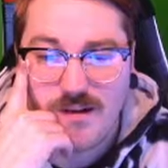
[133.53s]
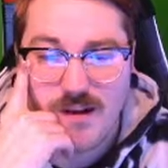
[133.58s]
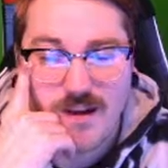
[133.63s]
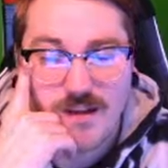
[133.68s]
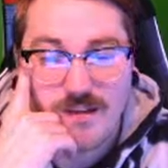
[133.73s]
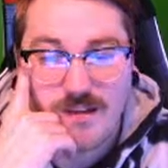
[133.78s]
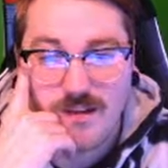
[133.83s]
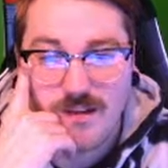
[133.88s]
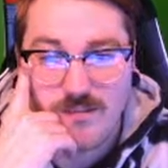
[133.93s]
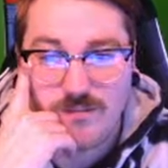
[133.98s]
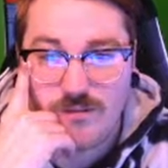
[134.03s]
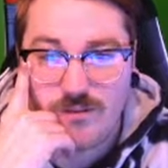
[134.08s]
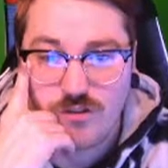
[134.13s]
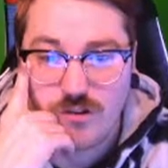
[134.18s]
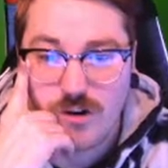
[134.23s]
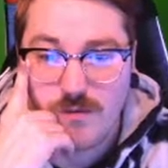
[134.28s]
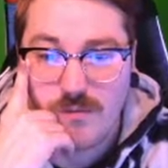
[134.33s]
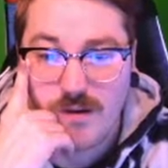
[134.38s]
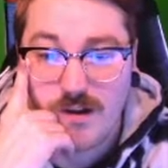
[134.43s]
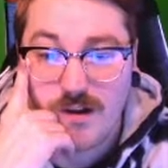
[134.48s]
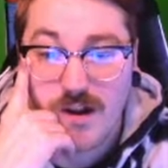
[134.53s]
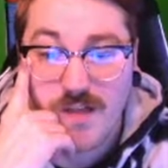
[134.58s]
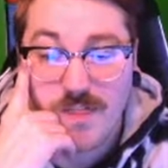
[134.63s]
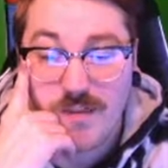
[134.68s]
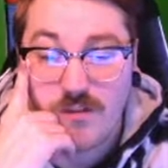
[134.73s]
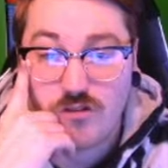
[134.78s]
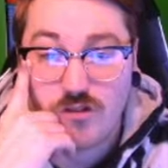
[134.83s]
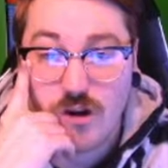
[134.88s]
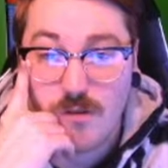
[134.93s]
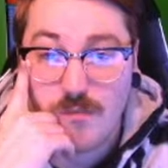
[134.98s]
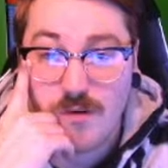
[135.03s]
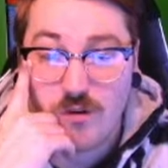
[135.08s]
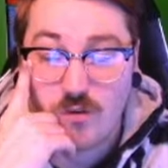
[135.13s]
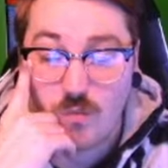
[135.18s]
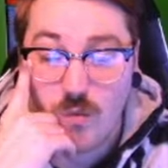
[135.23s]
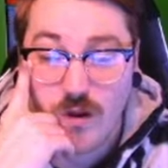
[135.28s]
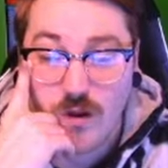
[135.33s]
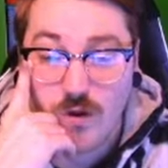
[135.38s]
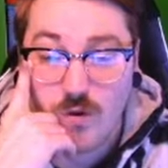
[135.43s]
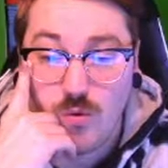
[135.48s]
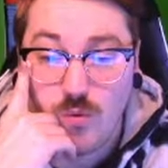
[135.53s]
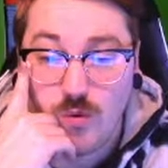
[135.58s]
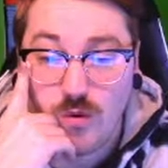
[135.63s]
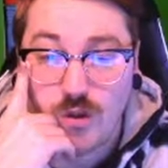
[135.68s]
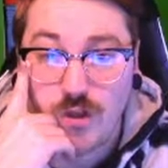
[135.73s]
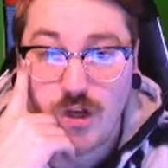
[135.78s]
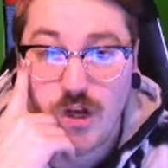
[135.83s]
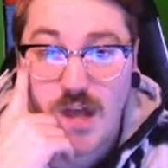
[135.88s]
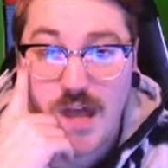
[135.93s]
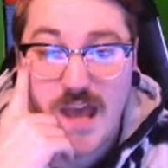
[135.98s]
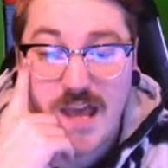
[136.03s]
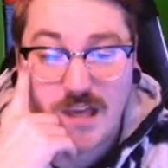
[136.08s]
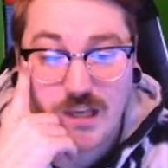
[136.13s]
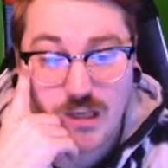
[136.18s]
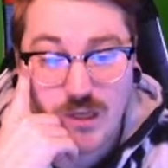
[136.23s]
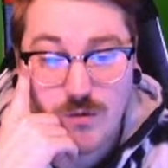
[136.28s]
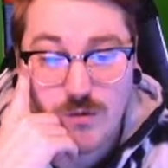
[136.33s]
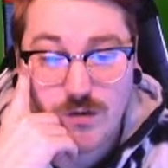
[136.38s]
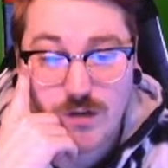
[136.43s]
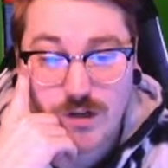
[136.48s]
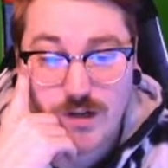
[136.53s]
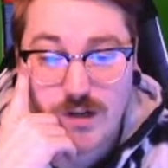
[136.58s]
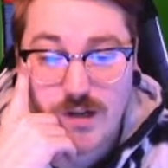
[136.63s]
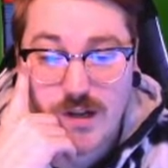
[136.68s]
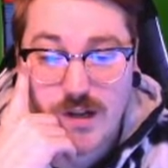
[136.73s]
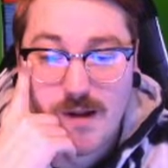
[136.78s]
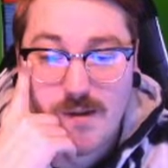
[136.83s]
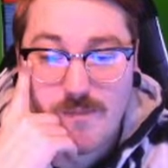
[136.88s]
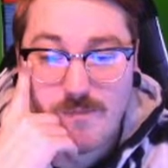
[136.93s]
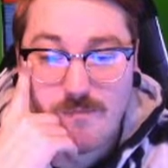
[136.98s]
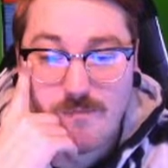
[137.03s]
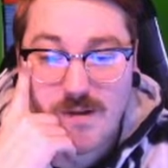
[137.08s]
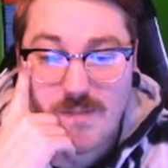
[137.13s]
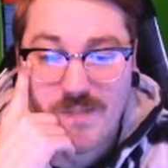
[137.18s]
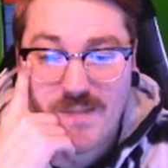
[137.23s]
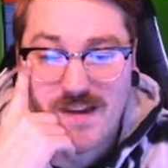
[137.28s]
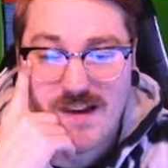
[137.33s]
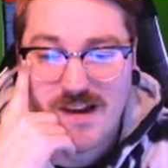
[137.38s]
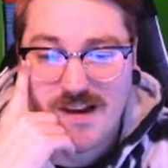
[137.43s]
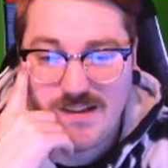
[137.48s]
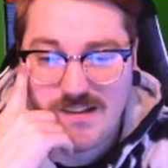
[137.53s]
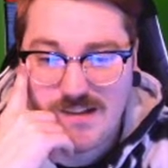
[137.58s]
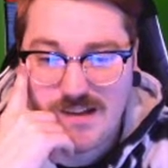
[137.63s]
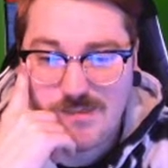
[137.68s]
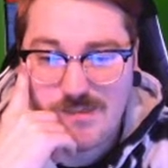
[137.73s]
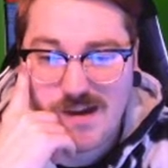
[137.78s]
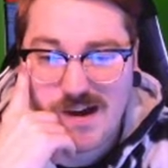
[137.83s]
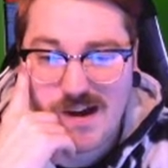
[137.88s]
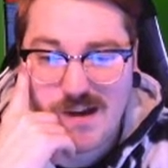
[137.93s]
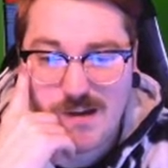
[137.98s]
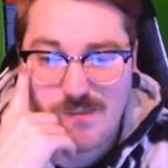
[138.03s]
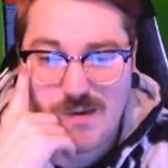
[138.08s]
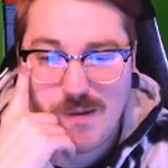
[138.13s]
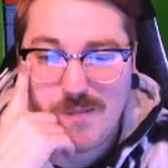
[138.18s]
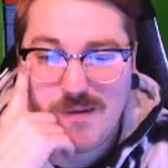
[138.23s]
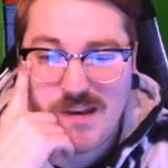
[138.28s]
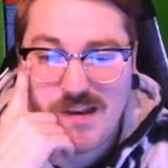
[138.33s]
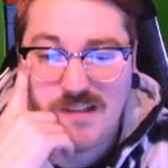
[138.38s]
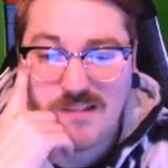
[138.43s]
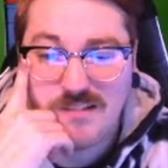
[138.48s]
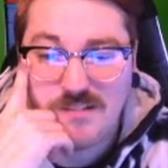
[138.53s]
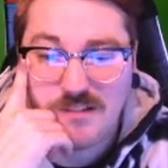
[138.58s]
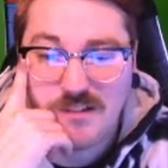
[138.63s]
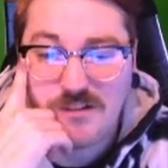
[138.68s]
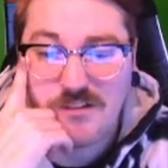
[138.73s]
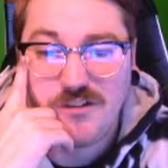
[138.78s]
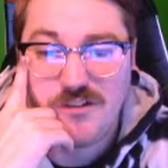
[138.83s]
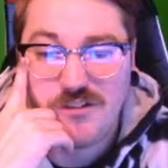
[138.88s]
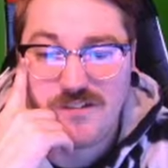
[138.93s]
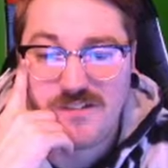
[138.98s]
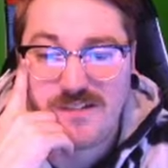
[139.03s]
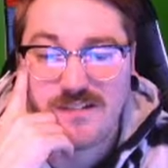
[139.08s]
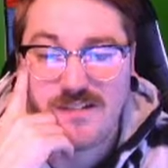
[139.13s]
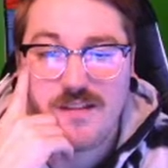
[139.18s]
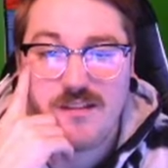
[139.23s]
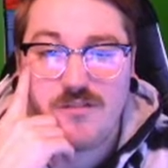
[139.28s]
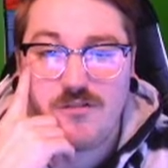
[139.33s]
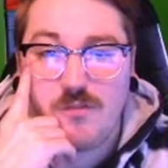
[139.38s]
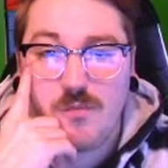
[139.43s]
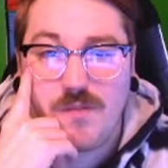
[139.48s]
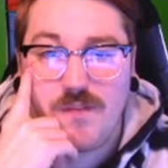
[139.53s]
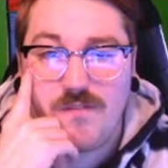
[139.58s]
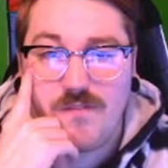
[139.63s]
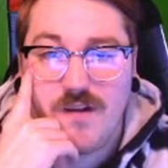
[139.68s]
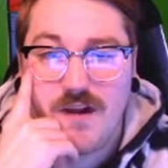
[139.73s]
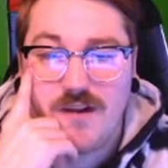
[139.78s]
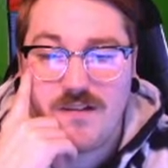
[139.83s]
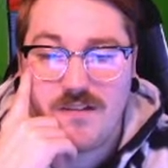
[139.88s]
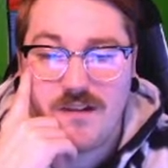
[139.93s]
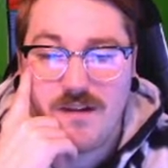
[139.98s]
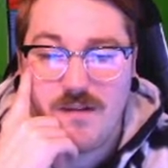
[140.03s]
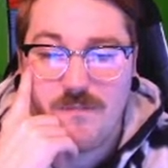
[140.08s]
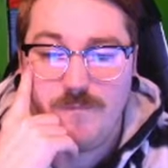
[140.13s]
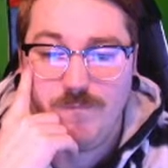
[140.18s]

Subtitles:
idea for Charmander. I think Charmander's way cooler and cuter, but the idea behind him... I mean, he's literally just a lizard with a fire tail.